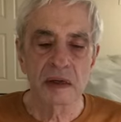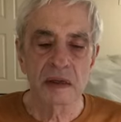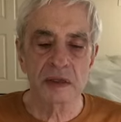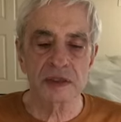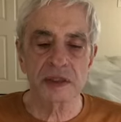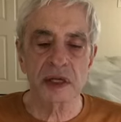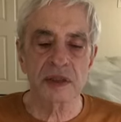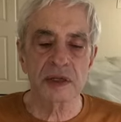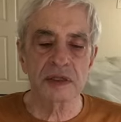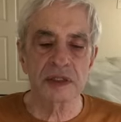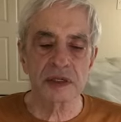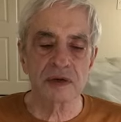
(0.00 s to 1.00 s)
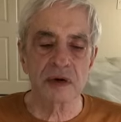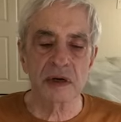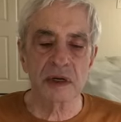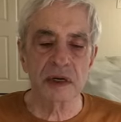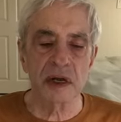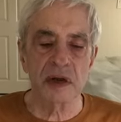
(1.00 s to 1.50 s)
There's nothing
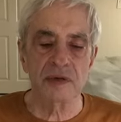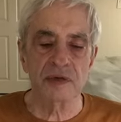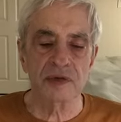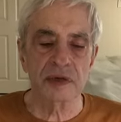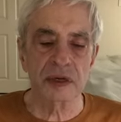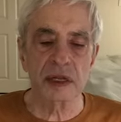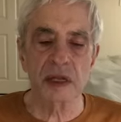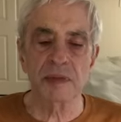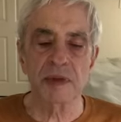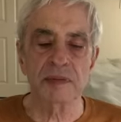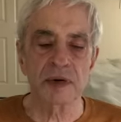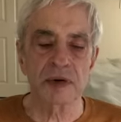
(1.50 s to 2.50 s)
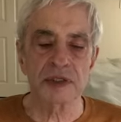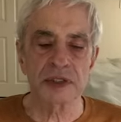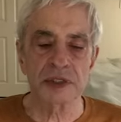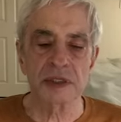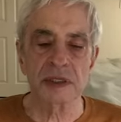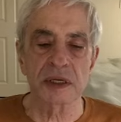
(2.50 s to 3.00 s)
strong enough to keep a
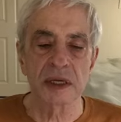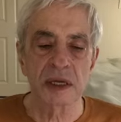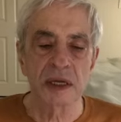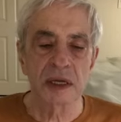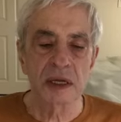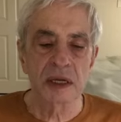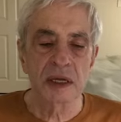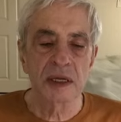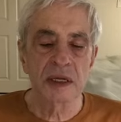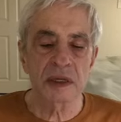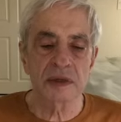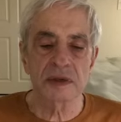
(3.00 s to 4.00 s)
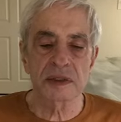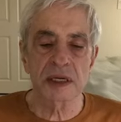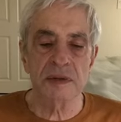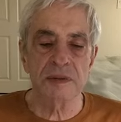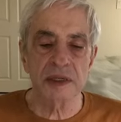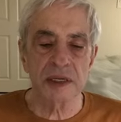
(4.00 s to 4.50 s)
person you know,
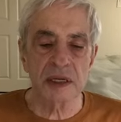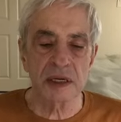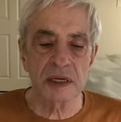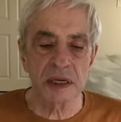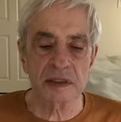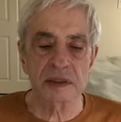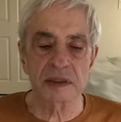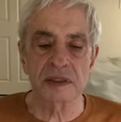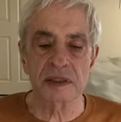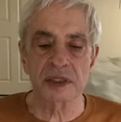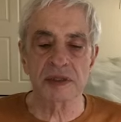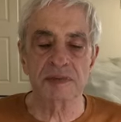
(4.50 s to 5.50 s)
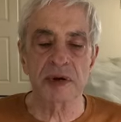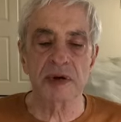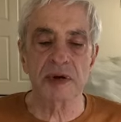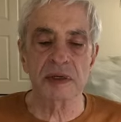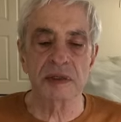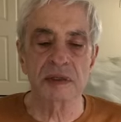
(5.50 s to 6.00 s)
deeply connected to
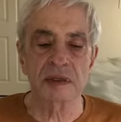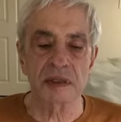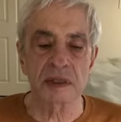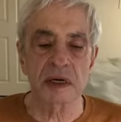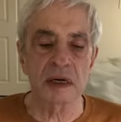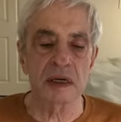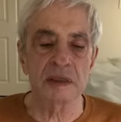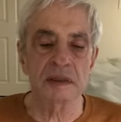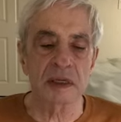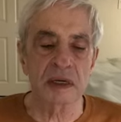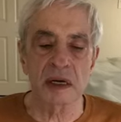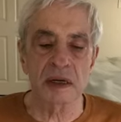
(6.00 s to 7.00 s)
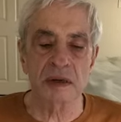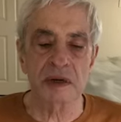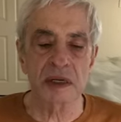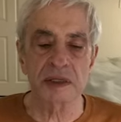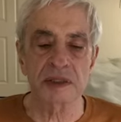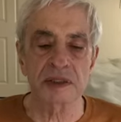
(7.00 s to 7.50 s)
spirit, to God, to higher
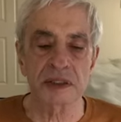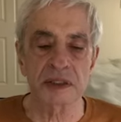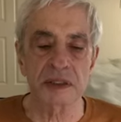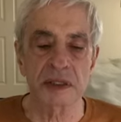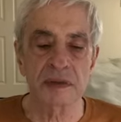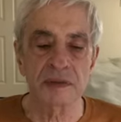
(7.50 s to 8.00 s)
energy.